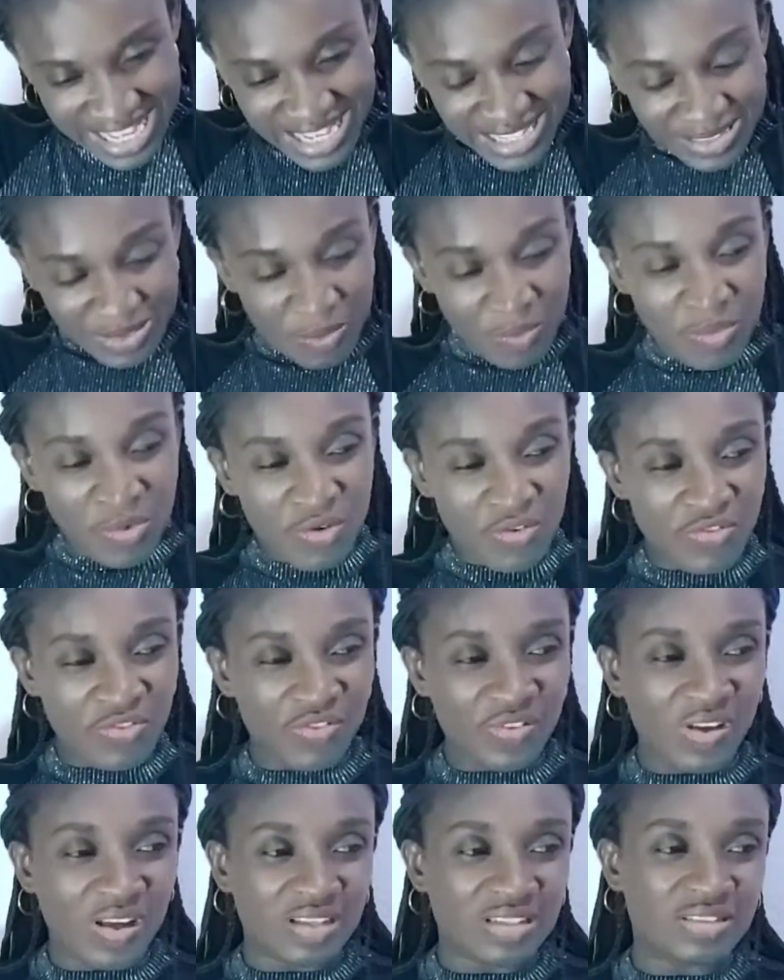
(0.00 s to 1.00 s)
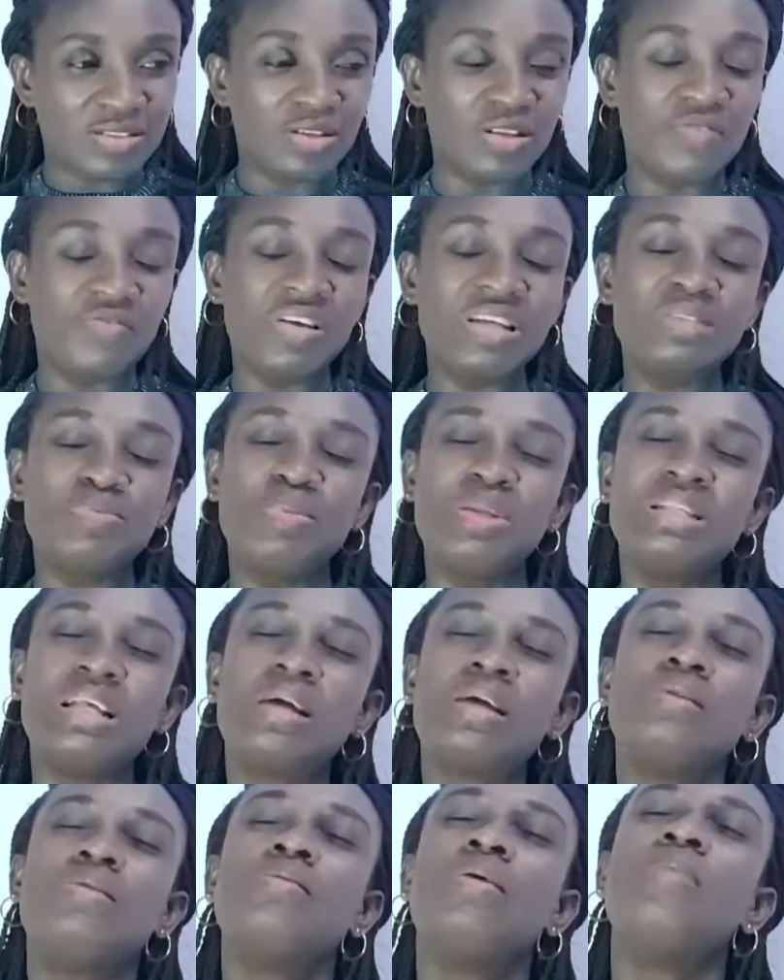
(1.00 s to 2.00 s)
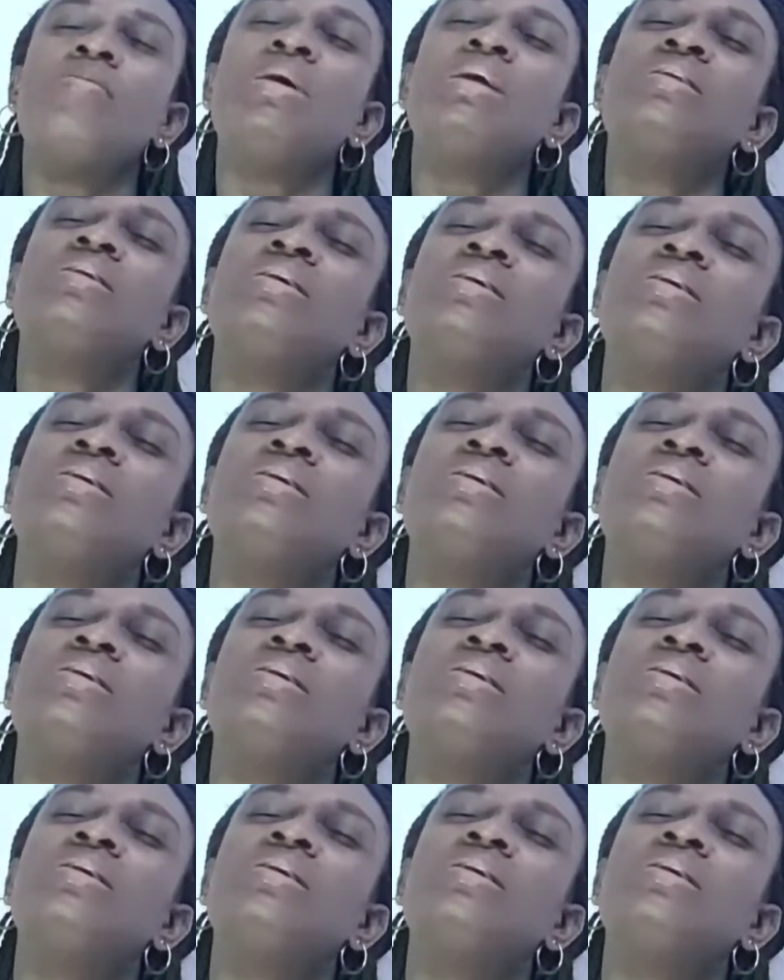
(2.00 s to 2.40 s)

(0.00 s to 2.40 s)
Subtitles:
So move. So the first place I came to my mind,